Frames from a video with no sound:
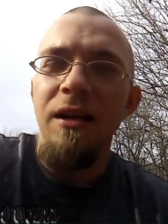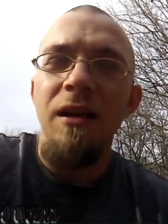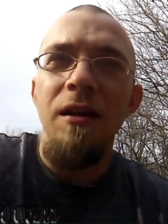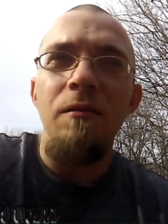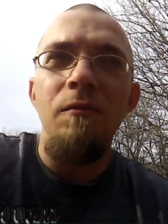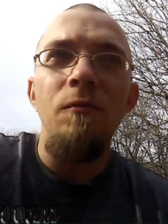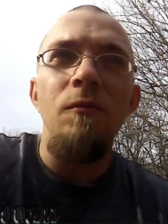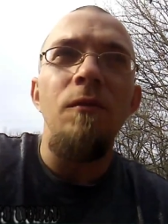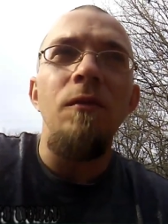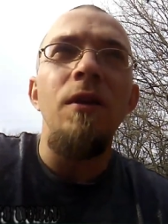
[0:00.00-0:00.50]

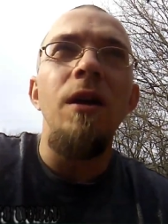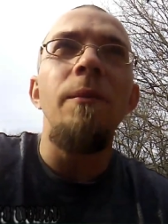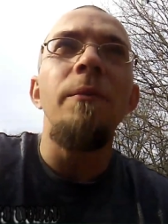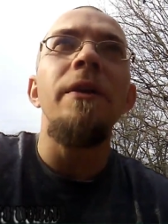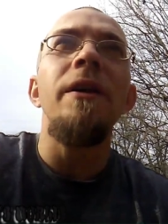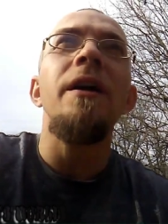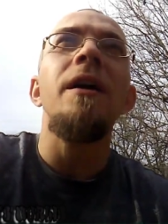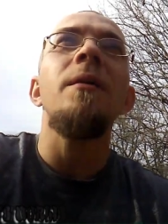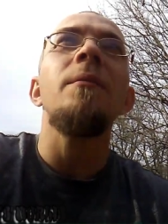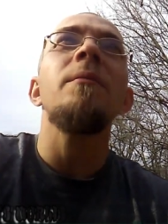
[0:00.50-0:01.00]
it coming
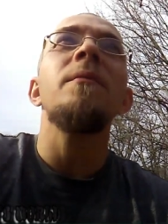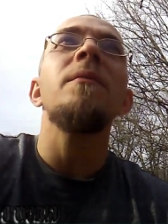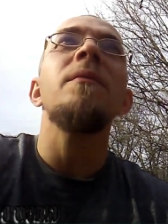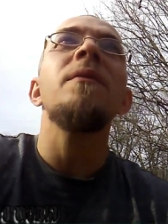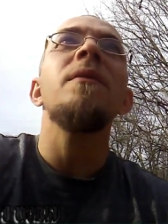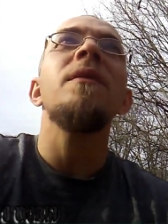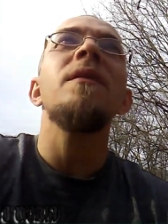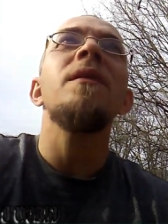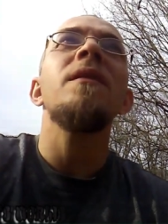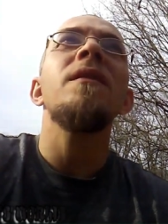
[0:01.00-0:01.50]
up.
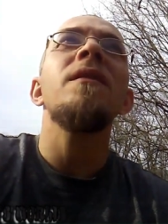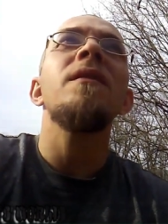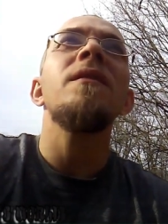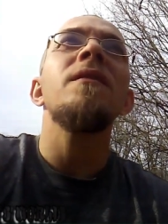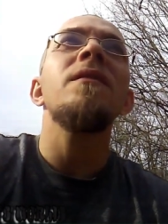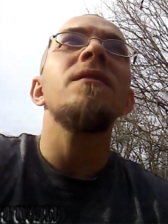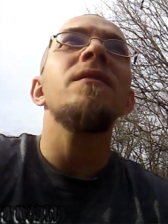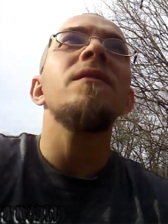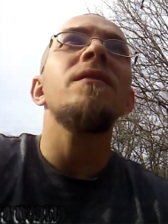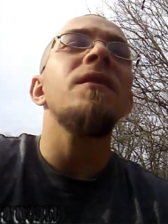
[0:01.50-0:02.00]

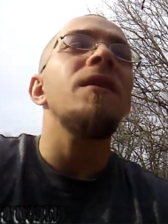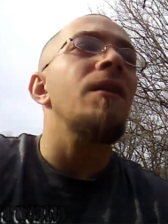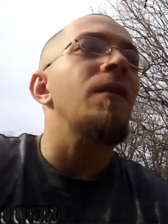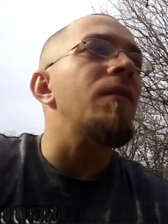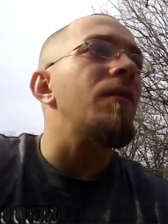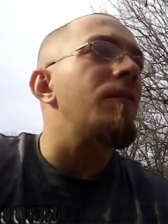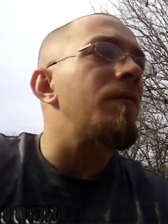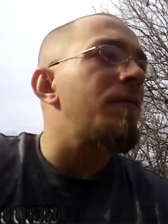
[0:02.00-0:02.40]
So.